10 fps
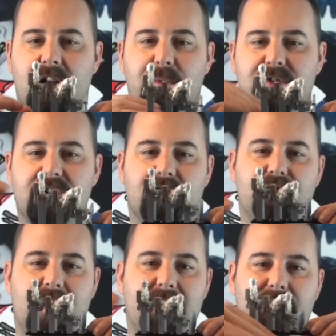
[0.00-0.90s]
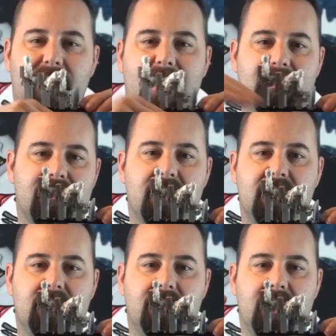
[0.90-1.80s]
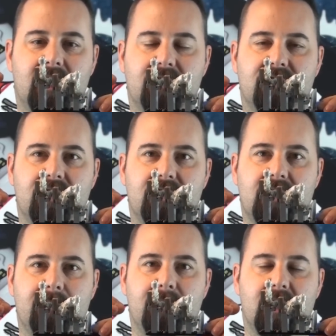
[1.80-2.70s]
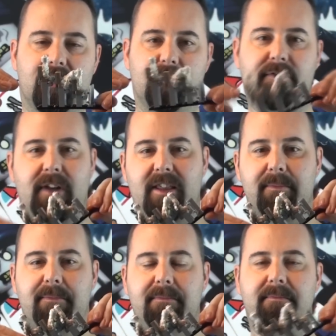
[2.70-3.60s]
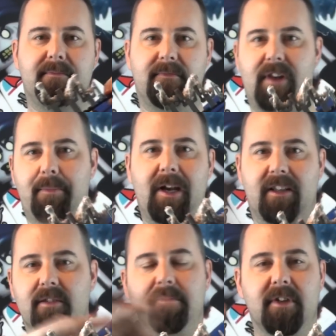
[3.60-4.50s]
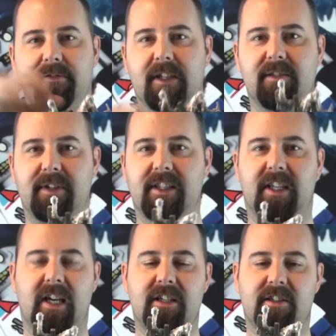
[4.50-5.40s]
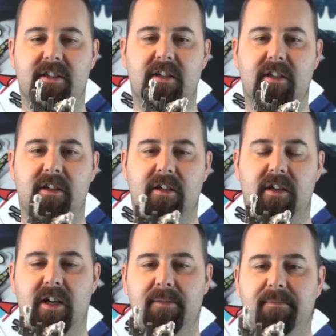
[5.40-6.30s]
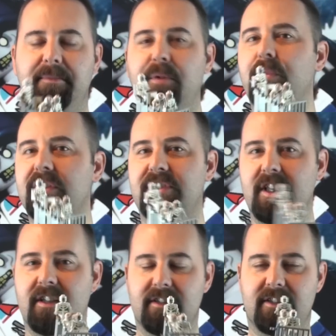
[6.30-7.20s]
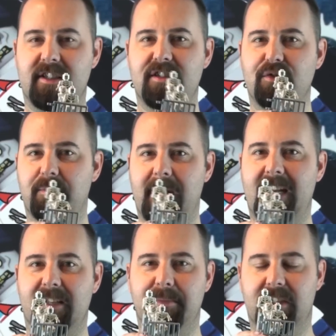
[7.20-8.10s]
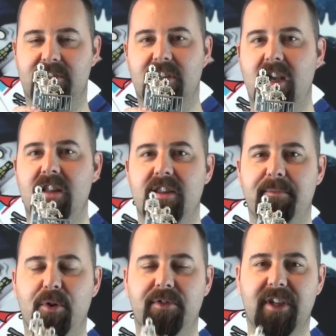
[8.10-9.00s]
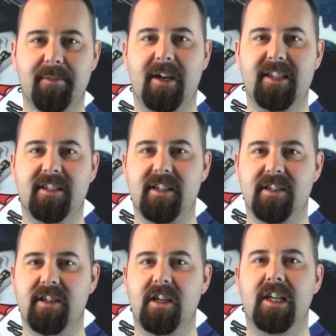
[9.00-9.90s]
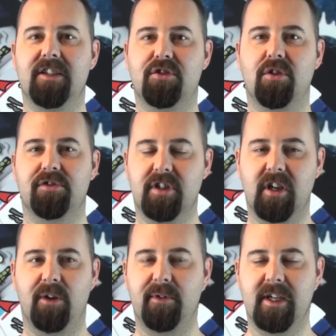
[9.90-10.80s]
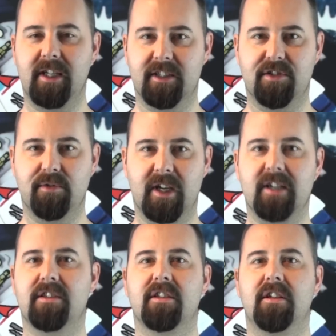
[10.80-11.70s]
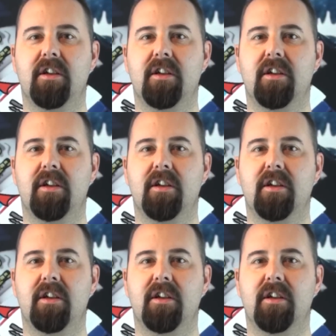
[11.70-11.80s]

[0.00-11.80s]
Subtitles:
I wanted to create a flat thing so that I could flat pack them effectively in the case. But we'll see. This is all planning, because the important thing about this is it's got to go in a suitcase